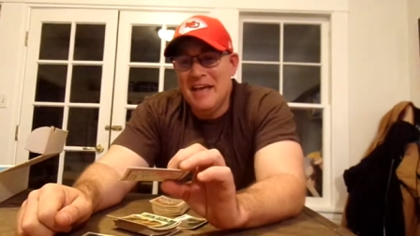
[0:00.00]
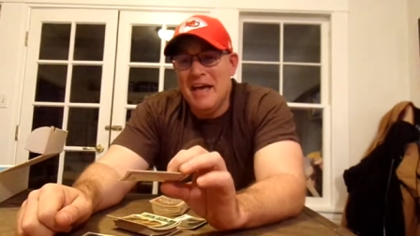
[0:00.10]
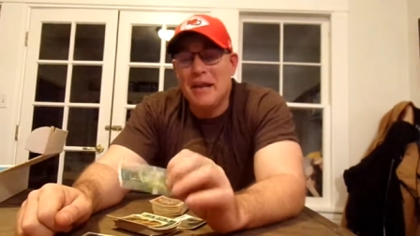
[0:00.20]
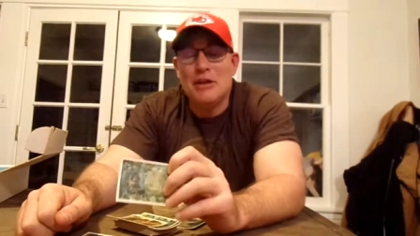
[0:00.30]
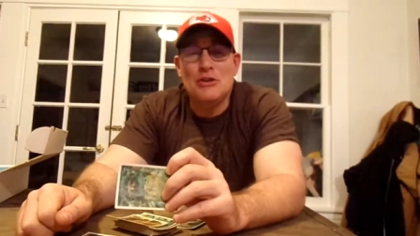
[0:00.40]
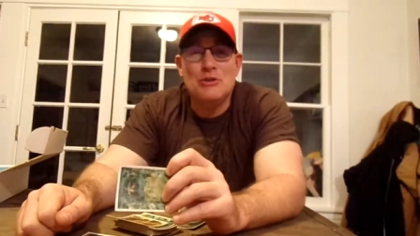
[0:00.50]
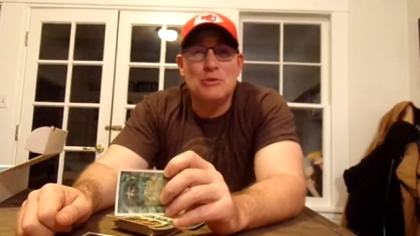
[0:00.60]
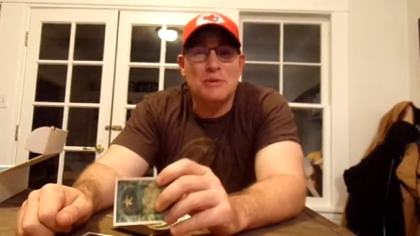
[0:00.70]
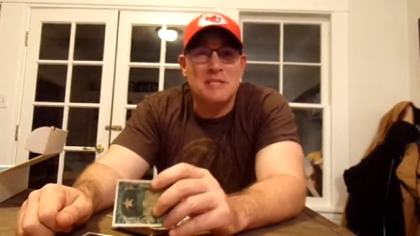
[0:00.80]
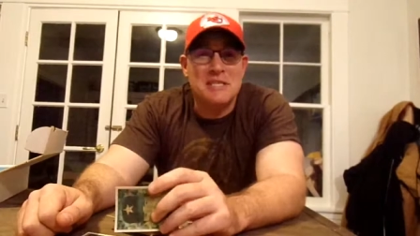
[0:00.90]

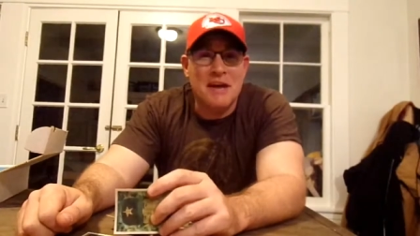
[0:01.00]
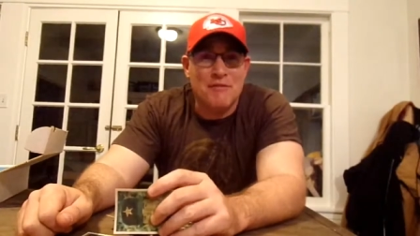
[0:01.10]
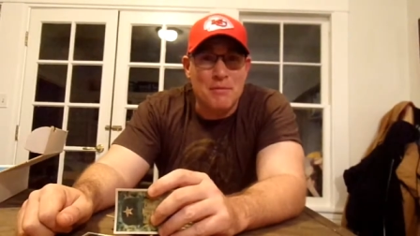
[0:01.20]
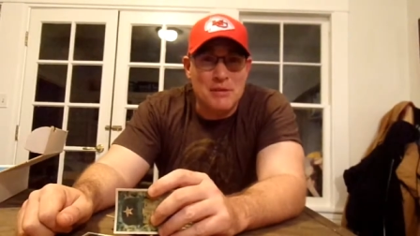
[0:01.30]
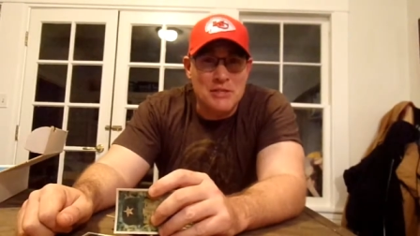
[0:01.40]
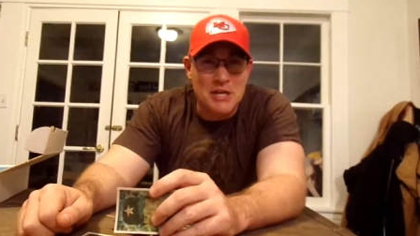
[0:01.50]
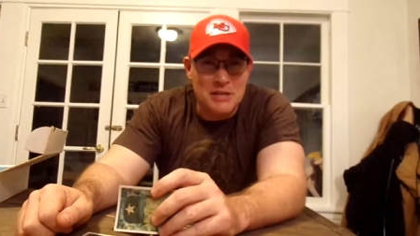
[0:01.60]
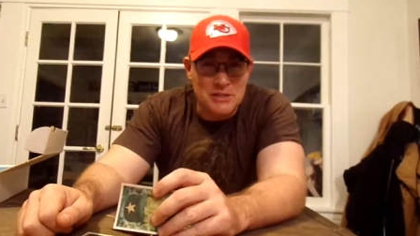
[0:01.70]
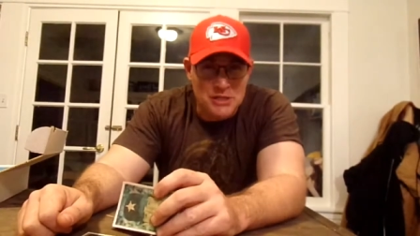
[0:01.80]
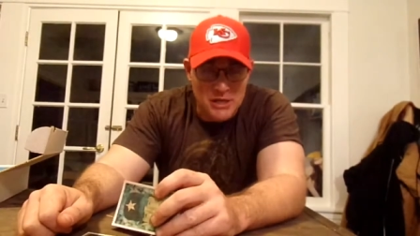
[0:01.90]
unusual set from the
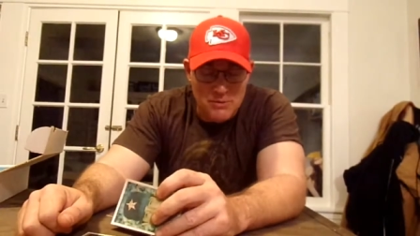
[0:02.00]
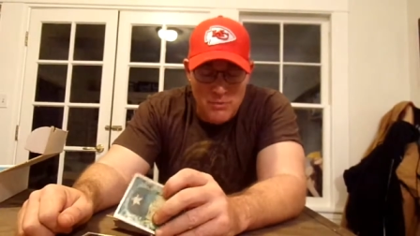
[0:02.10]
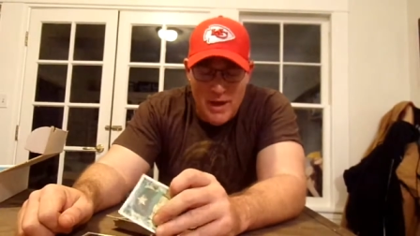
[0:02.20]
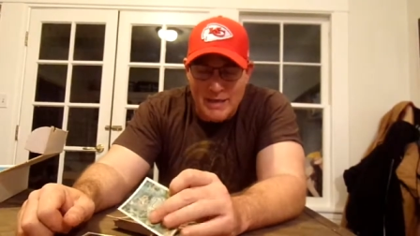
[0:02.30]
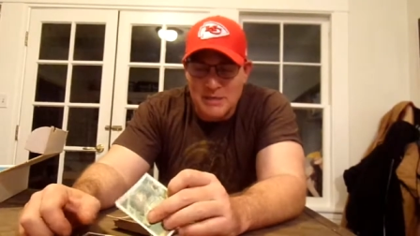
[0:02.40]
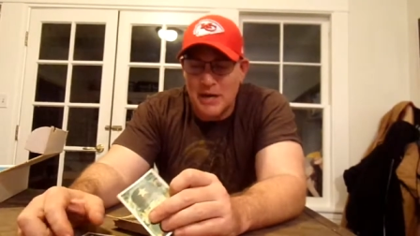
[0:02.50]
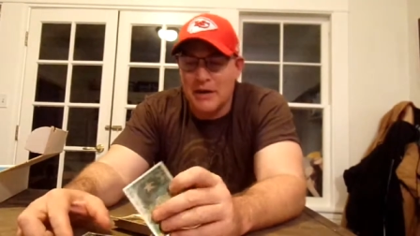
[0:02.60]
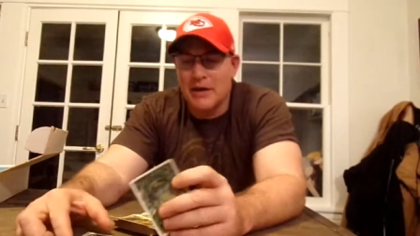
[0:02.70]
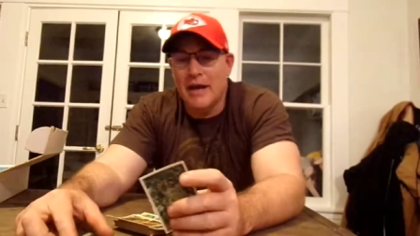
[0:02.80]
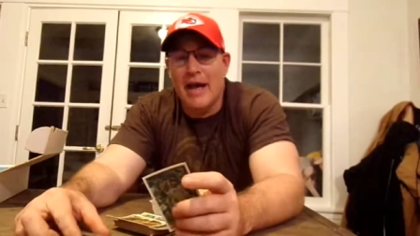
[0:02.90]
junk wax
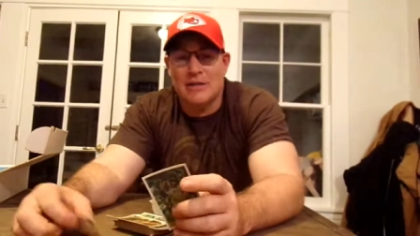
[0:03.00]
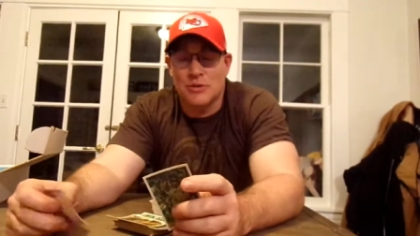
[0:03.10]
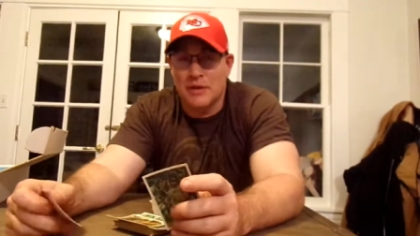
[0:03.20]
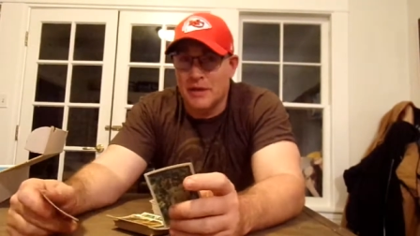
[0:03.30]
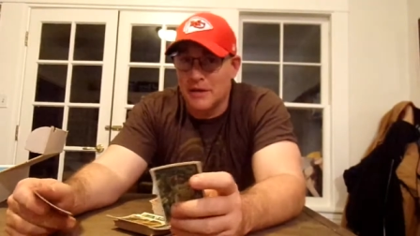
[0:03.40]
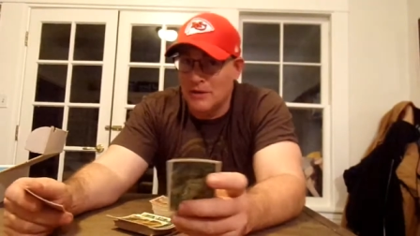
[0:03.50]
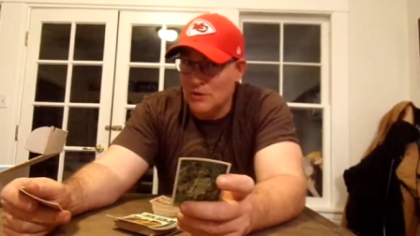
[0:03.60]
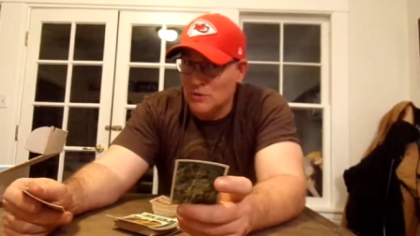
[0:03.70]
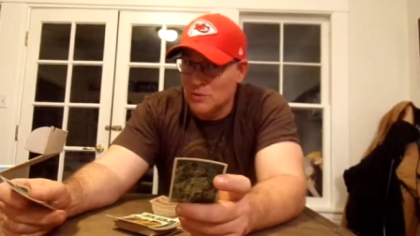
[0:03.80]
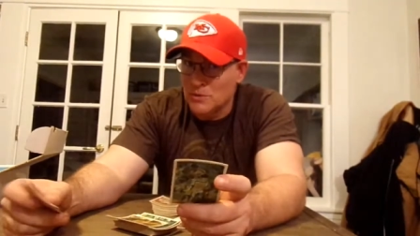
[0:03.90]
era, actually an
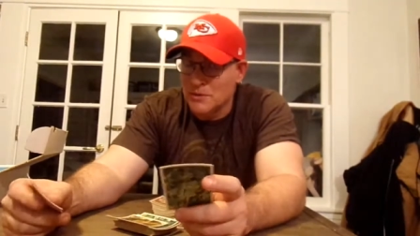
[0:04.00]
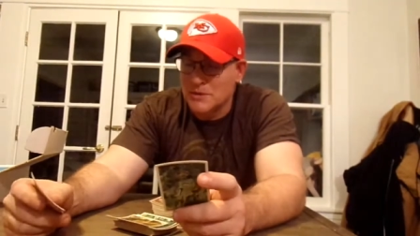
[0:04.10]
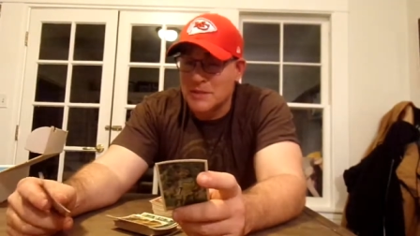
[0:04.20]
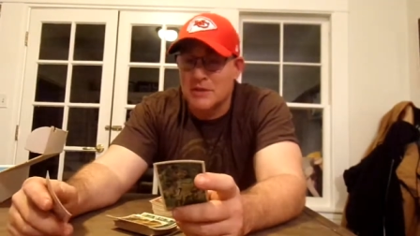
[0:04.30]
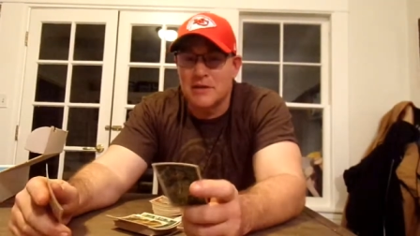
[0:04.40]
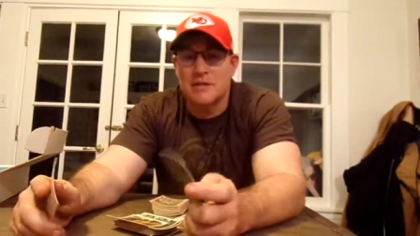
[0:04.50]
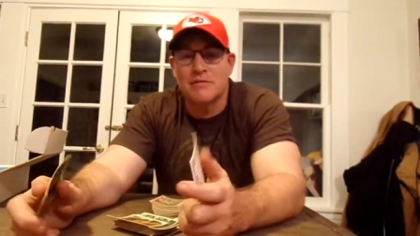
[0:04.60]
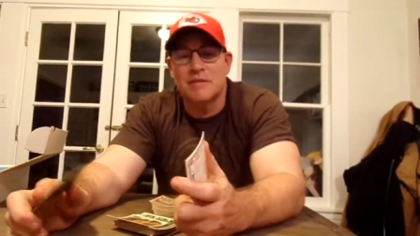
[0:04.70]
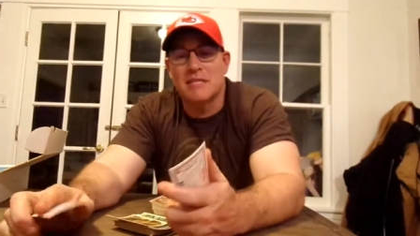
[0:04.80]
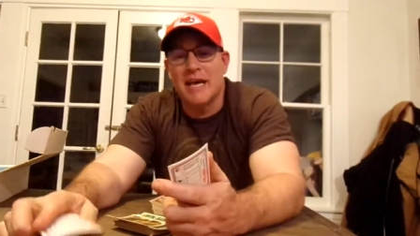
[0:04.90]
unusual series
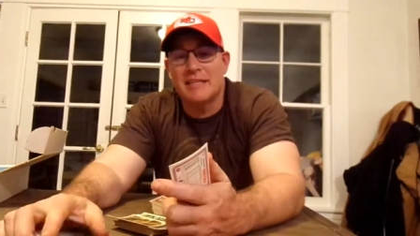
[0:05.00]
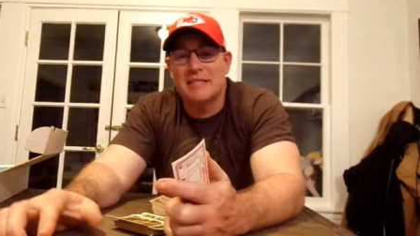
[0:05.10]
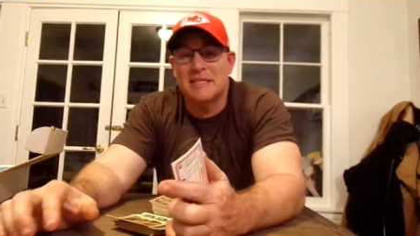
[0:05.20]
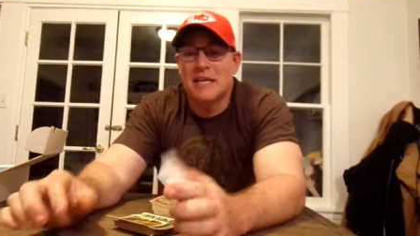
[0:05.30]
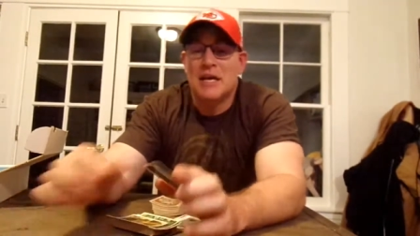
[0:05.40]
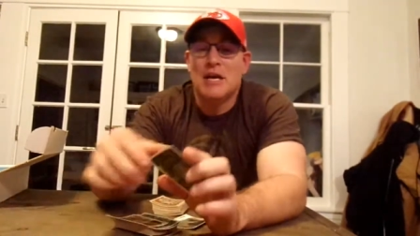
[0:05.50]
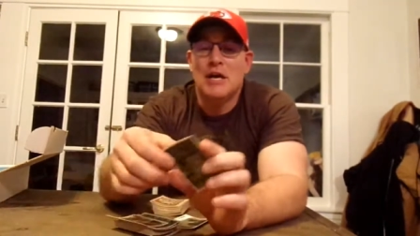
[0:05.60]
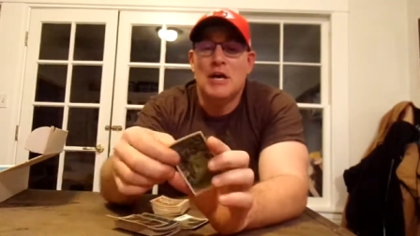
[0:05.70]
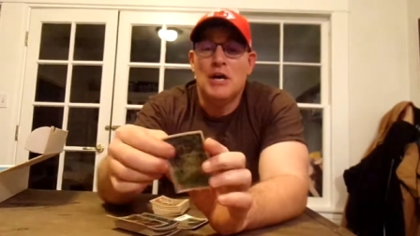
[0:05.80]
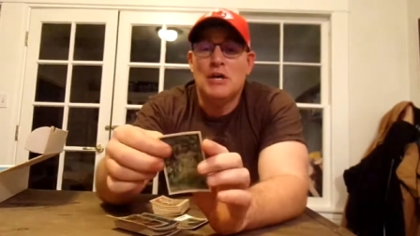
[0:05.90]
of sets,
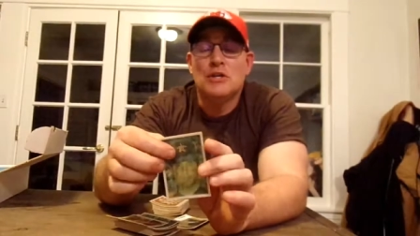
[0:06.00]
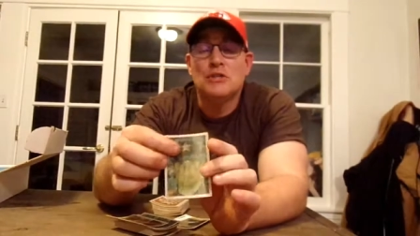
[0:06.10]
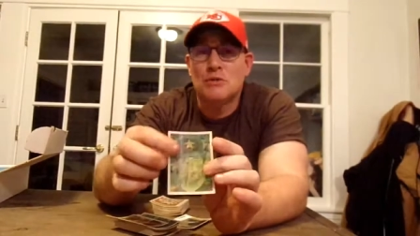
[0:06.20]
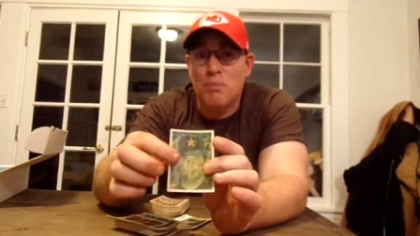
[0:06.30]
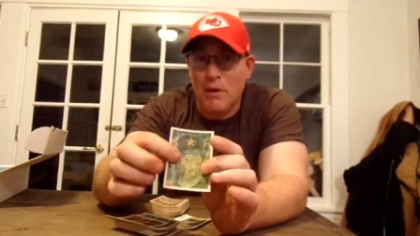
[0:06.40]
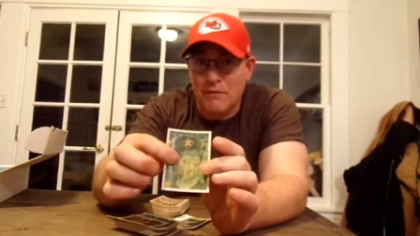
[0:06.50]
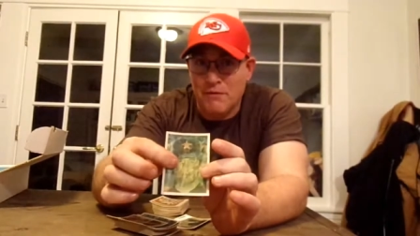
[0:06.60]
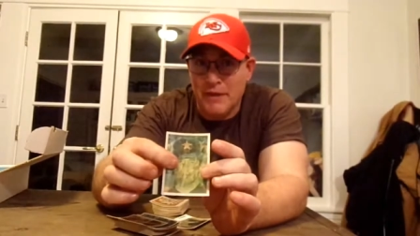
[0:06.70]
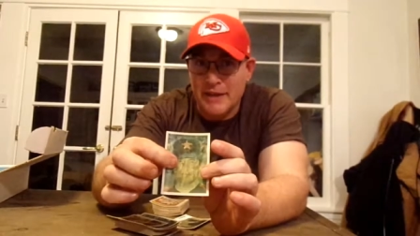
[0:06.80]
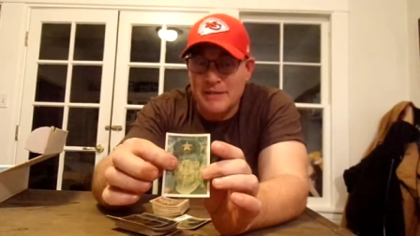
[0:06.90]

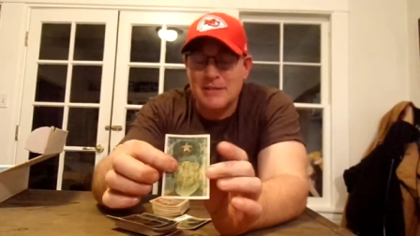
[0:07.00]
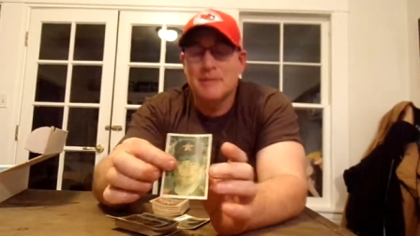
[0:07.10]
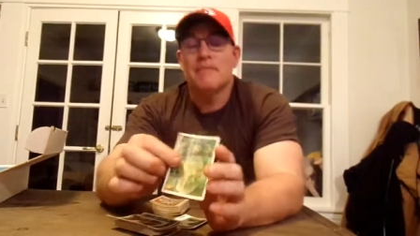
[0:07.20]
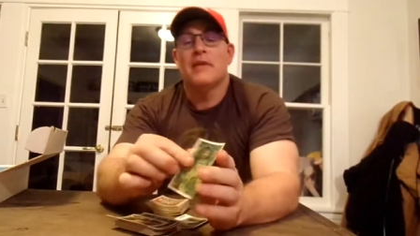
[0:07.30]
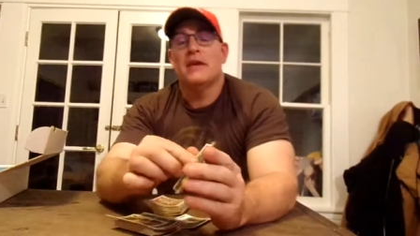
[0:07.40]
Sportflics.